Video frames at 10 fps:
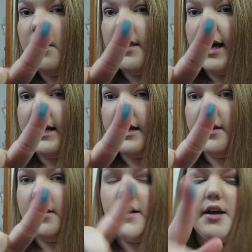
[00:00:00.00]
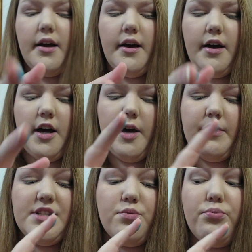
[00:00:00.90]
That color.
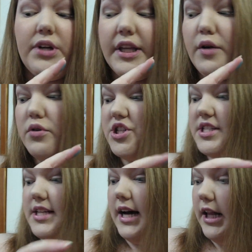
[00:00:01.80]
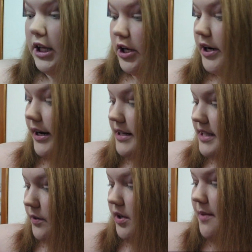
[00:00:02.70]
It's a really gorgeous color, and it's
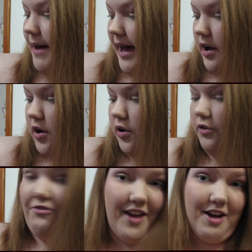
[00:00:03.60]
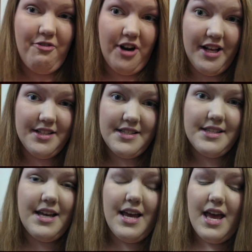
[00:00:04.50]
like one of the MAC cult
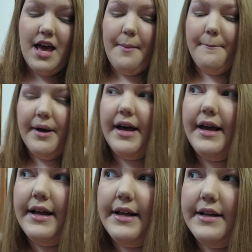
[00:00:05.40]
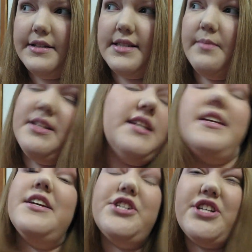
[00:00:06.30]
favorites, but it's limited
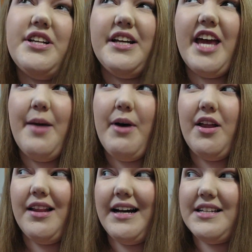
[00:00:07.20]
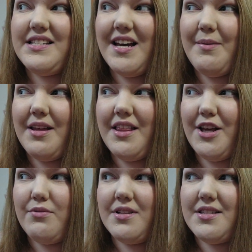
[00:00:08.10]
edition. It came out last time, I
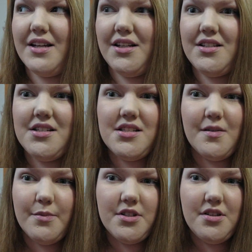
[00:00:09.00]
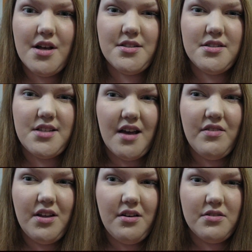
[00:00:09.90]
think, was like December
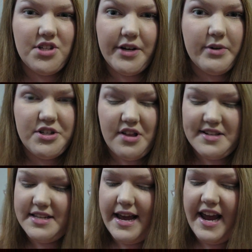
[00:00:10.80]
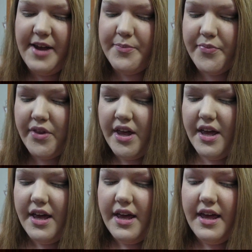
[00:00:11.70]
2007 or January 2008.
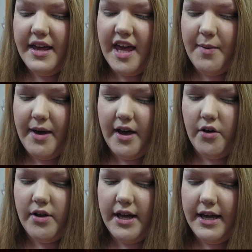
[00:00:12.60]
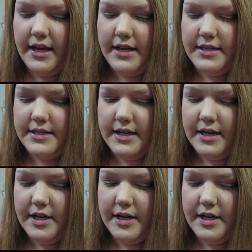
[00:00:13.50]
It came out, and